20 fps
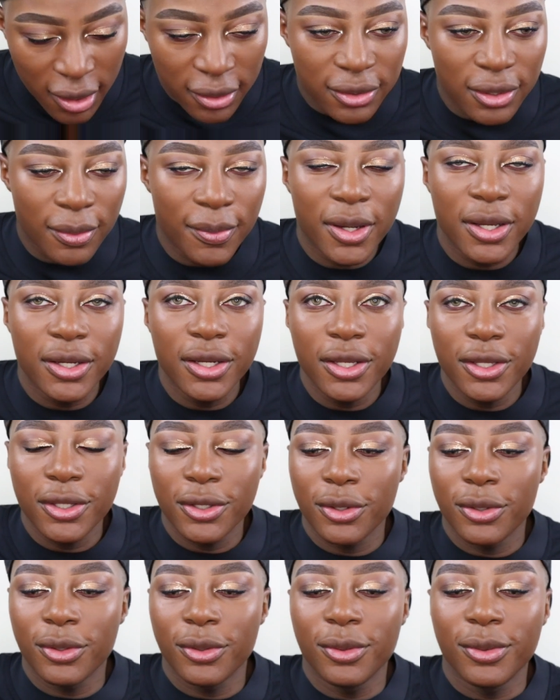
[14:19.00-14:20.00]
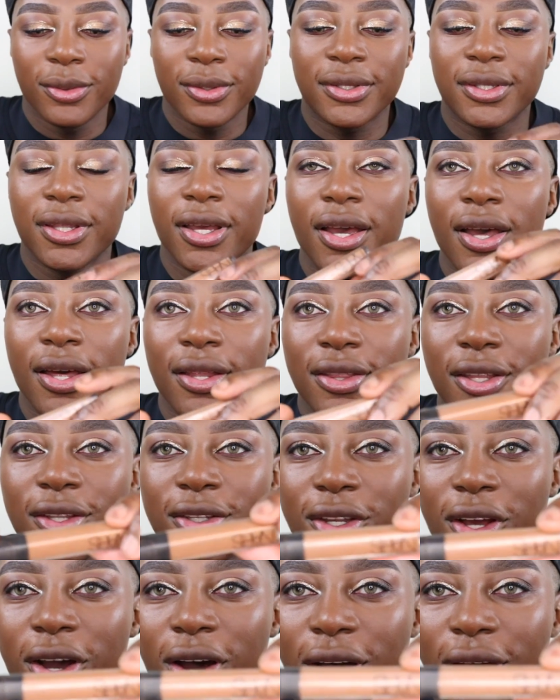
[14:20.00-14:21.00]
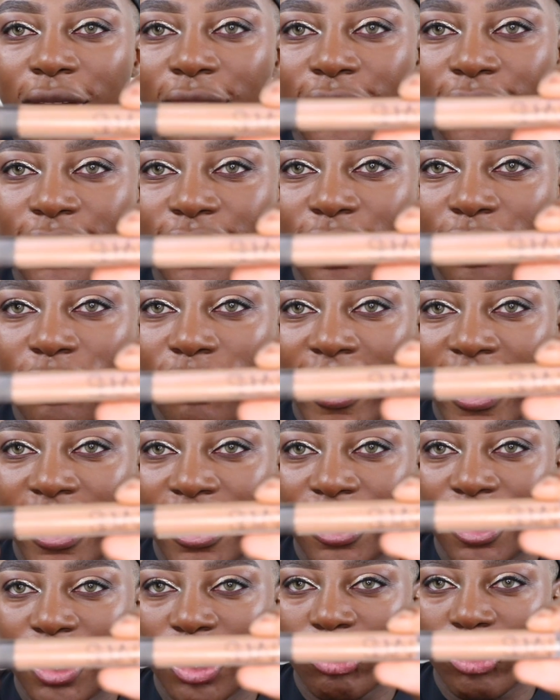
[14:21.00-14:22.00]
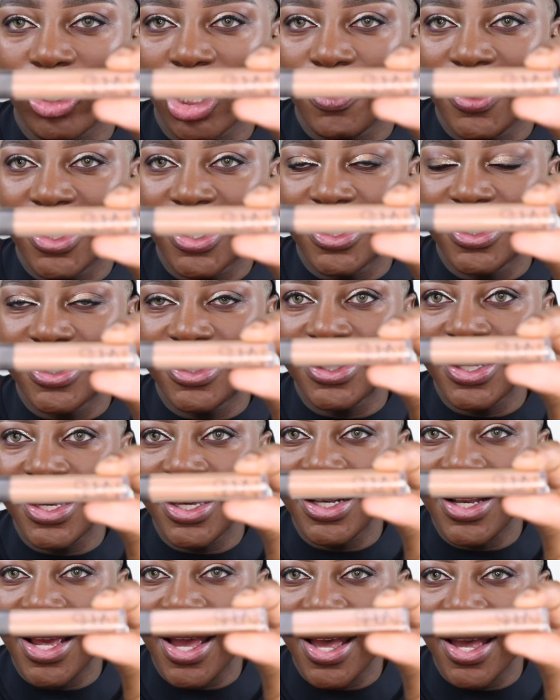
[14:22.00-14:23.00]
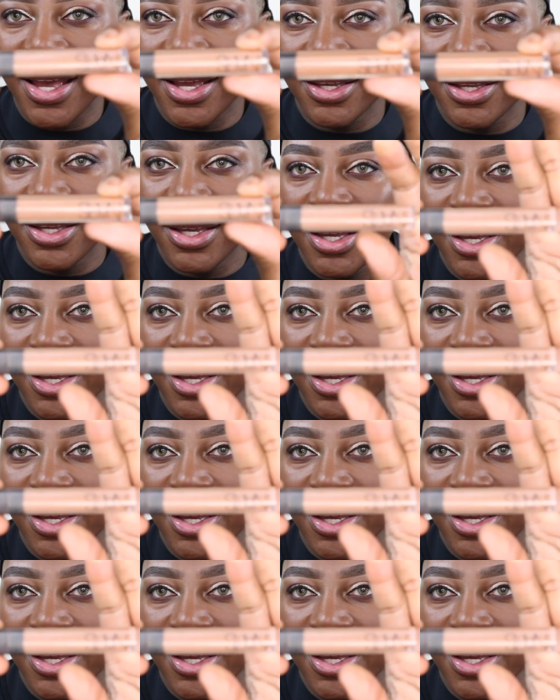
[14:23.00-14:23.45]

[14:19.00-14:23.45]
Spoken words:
So I'm gonna use the NARS Radiant Creamy Concealer